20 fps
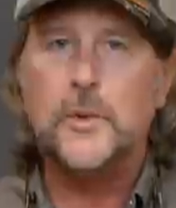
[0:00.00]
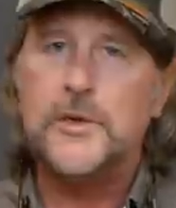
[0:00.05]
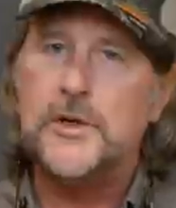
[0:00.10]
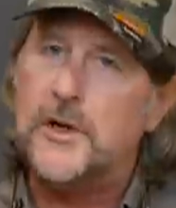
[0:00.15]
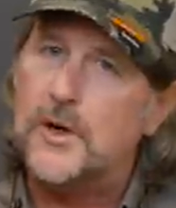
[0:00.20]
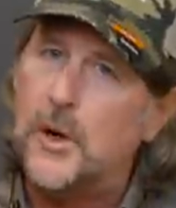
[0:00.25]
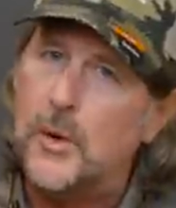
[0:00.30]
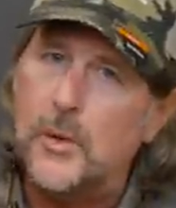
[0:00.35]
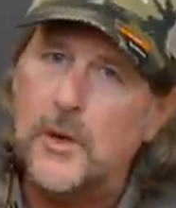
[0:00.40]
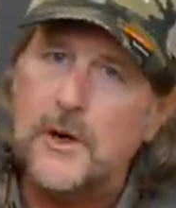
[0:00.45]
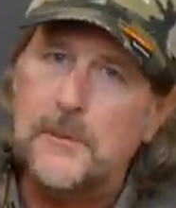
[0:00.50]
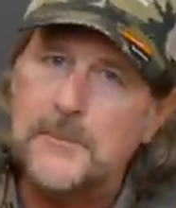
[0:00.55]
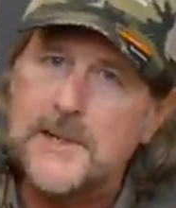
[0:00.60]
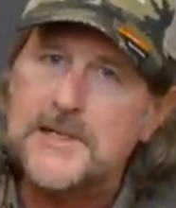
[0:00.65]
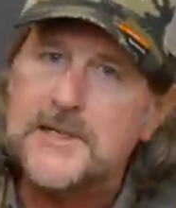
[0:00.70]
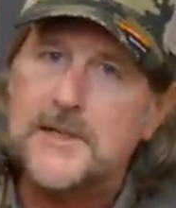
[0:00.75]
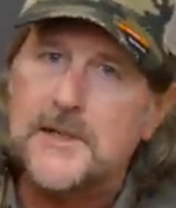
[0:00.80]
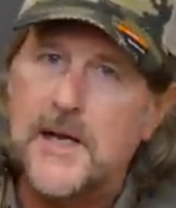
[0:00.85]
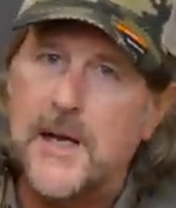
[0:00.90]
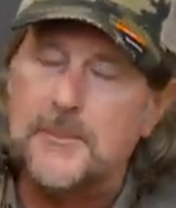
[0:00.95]
You don't want to
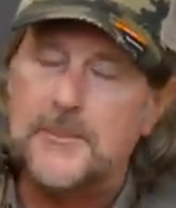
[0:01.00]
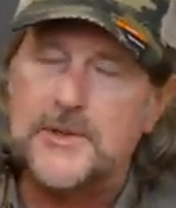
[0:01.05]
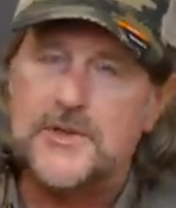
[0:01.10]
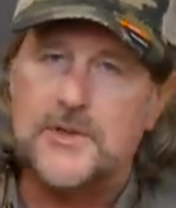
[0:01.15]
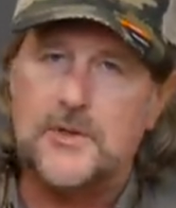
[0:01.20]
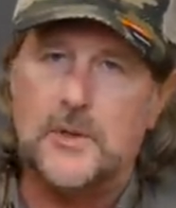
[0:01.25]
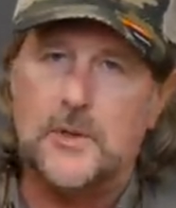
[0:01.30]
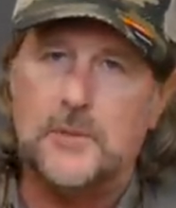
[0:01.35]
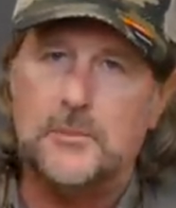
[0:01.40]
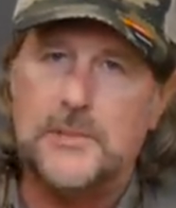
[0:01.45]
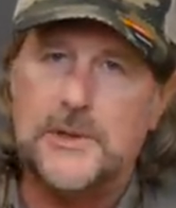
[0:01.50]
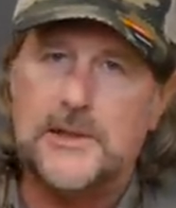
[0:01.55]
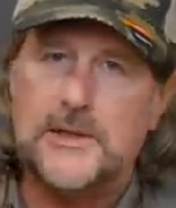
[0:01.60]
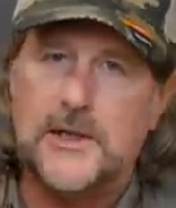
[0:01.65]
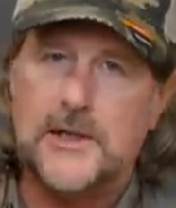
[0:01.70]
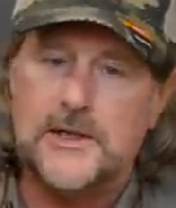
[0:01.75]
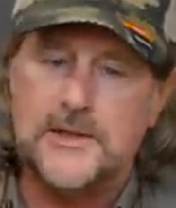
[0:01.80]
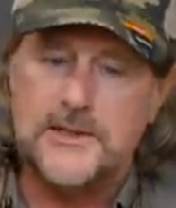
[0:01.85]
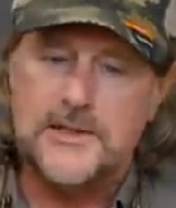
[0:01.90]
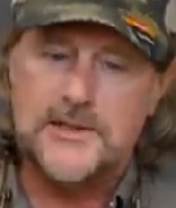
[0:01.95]
miss an episode
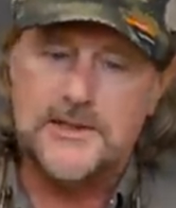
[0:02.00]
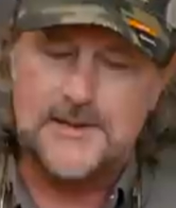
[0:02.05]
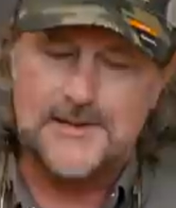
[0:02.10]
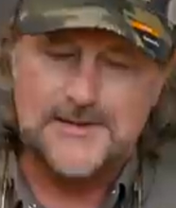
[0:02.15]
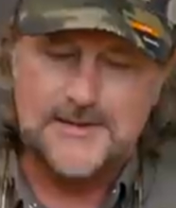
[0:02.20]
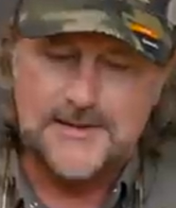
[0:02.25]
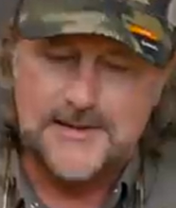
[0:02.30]
because